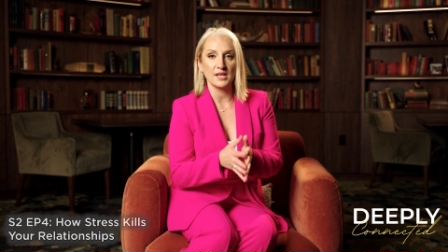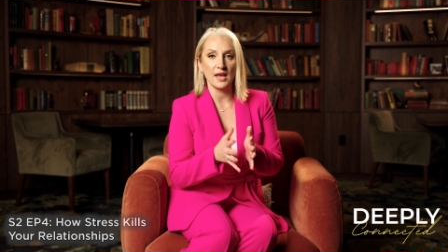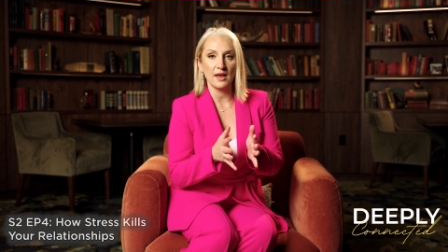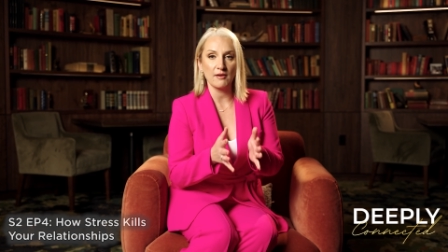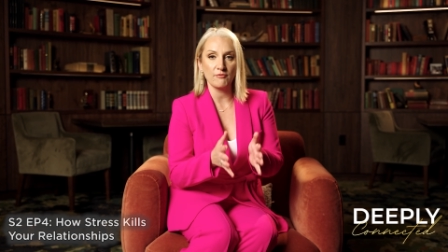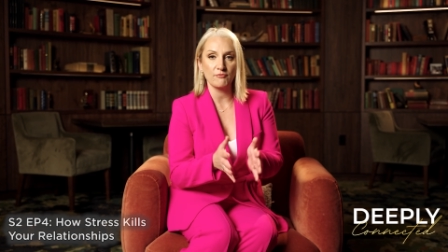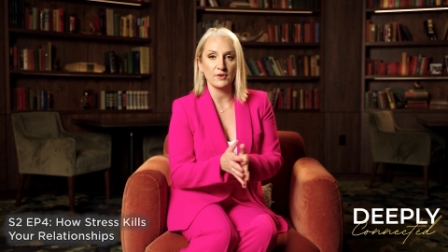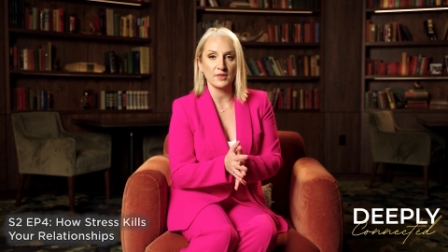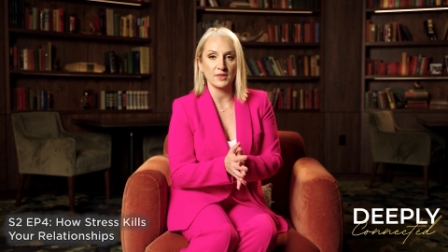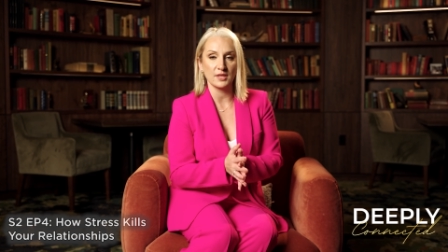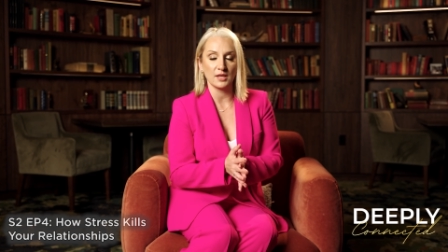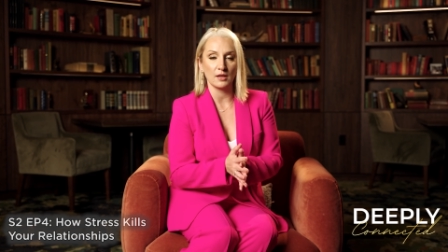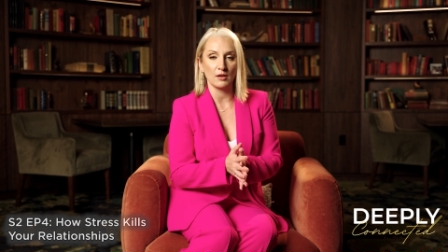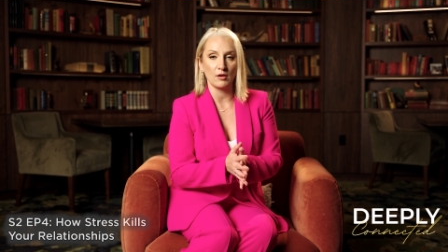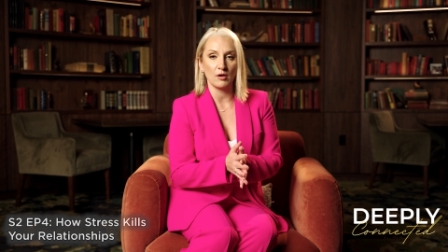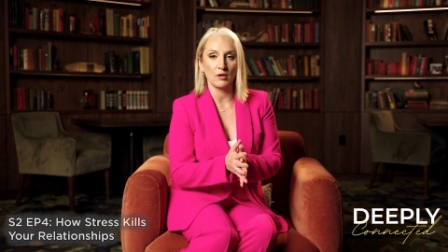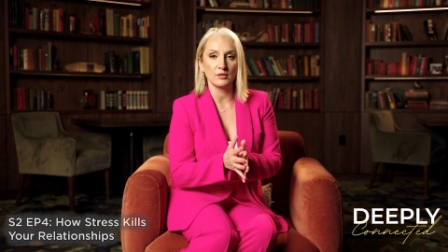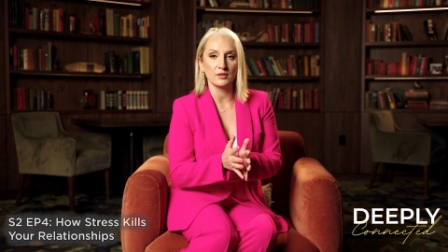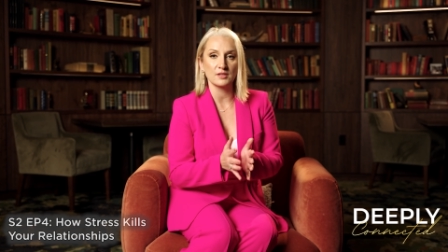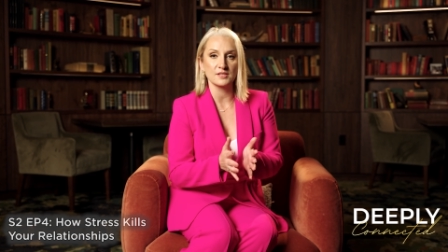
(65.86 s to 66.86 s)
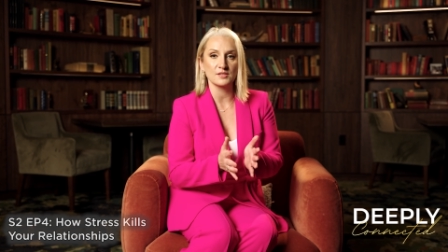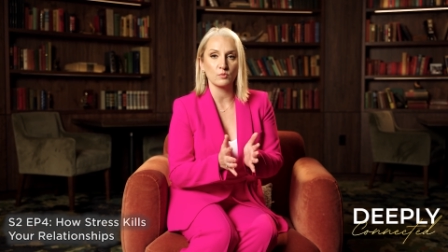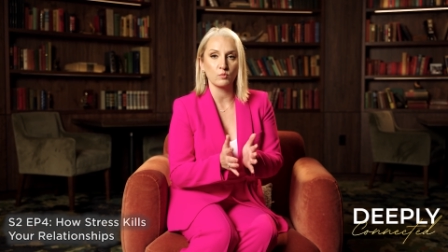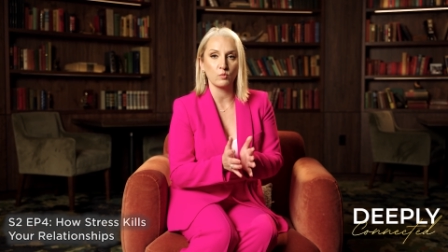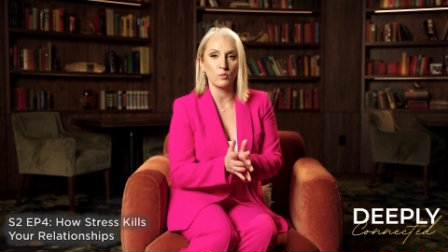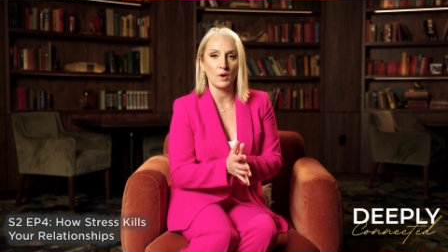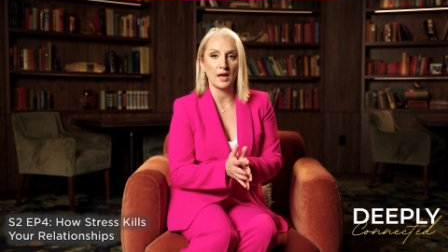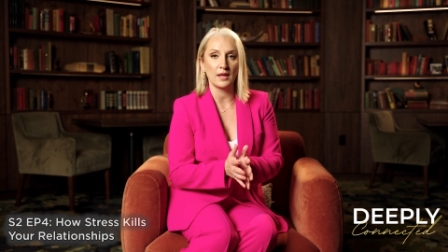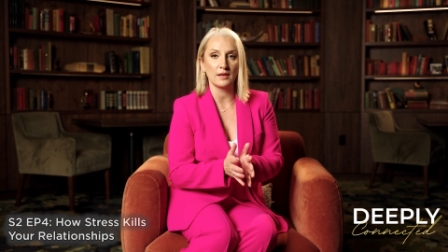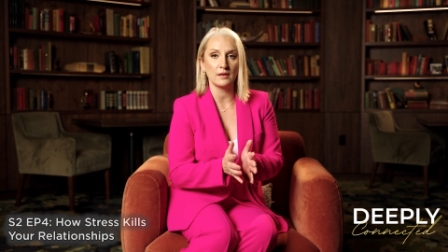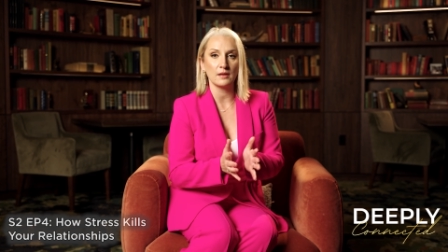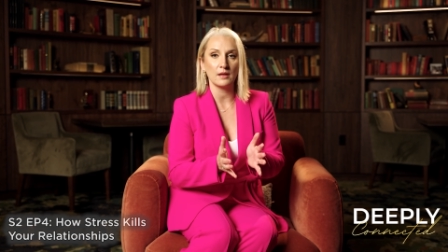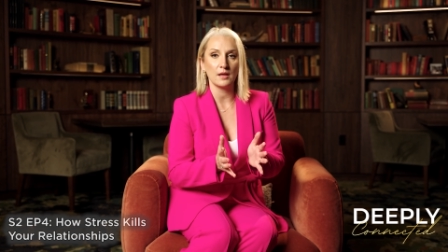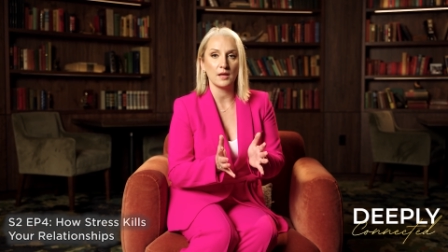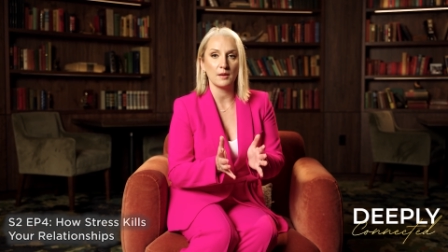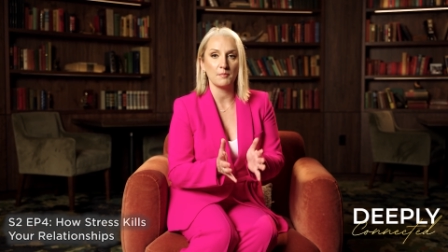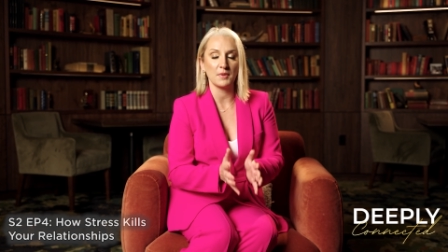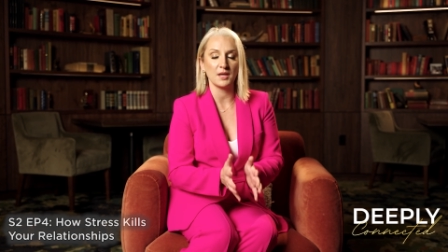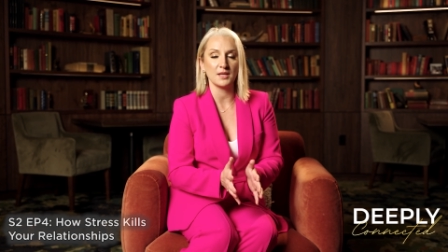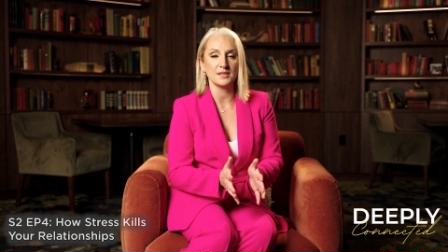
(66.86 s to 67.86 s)
everything on this one
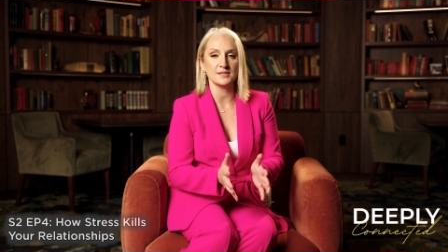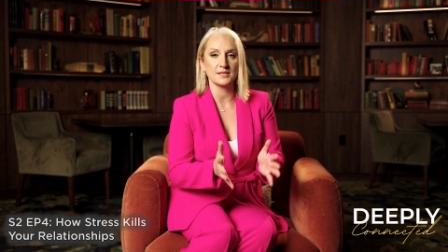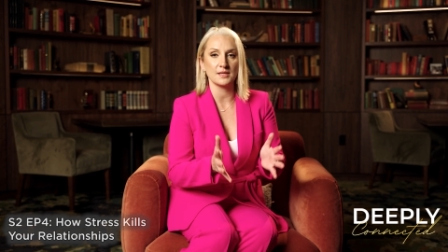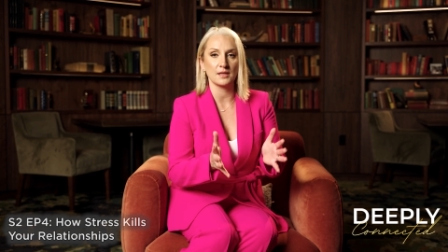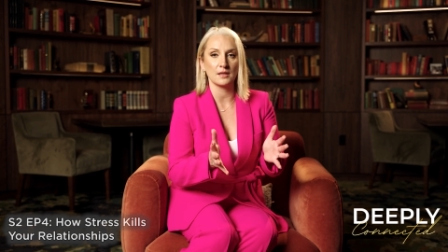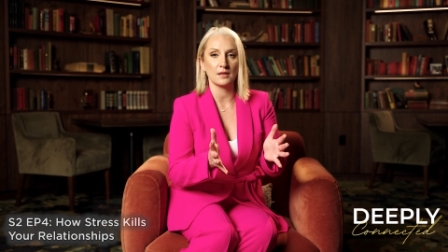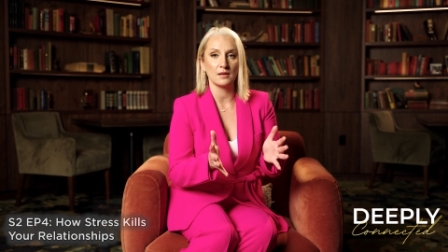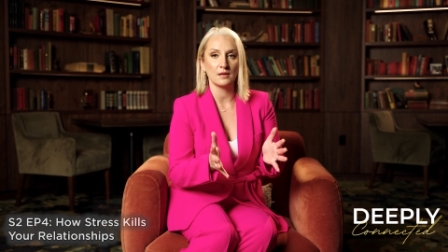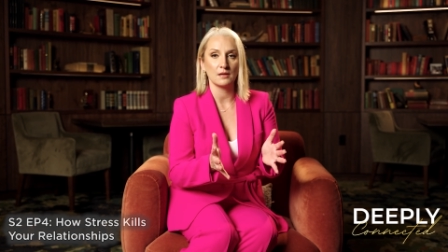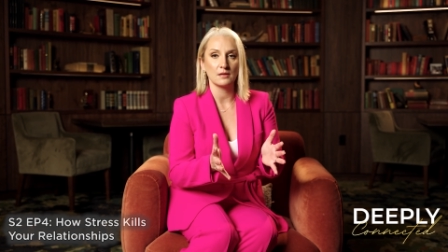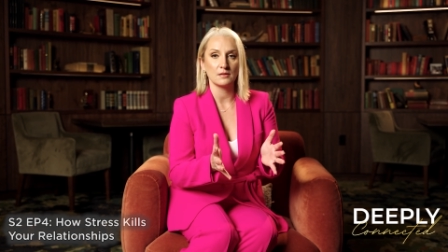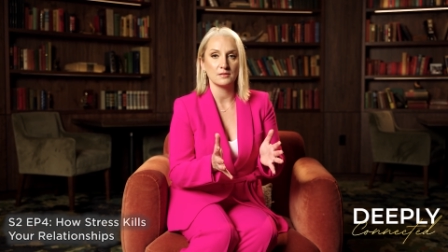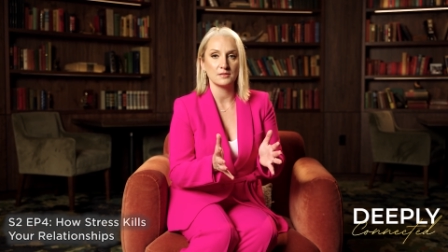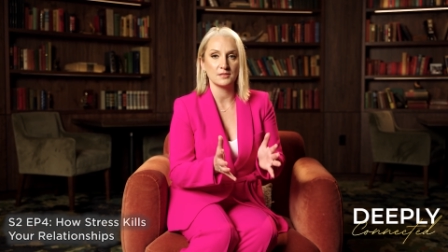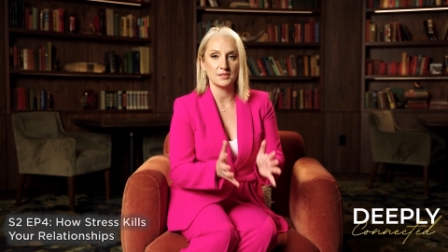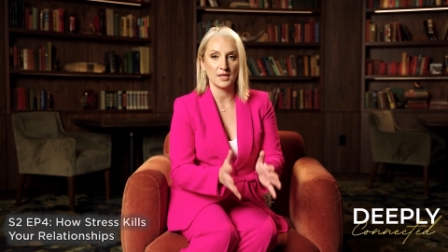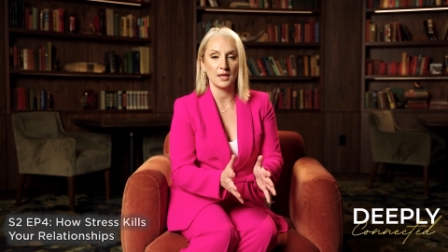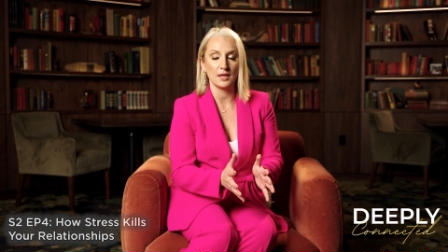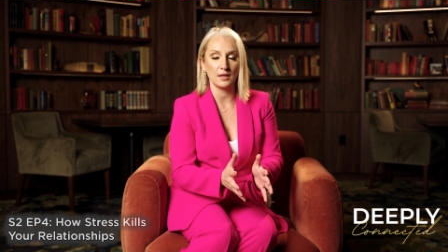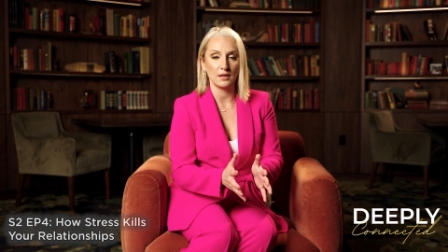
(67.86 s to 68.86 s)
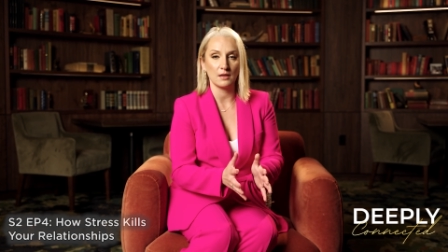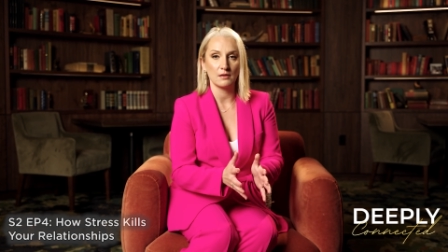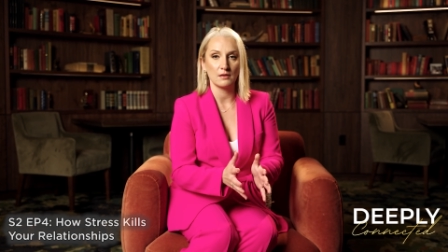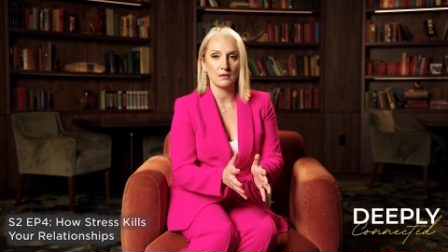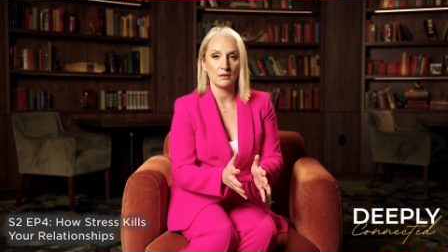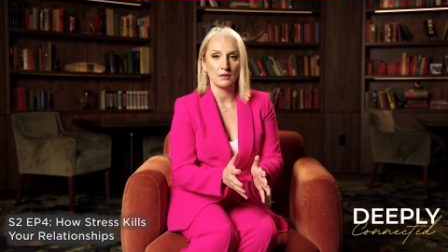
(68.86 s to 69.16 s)
amazing day.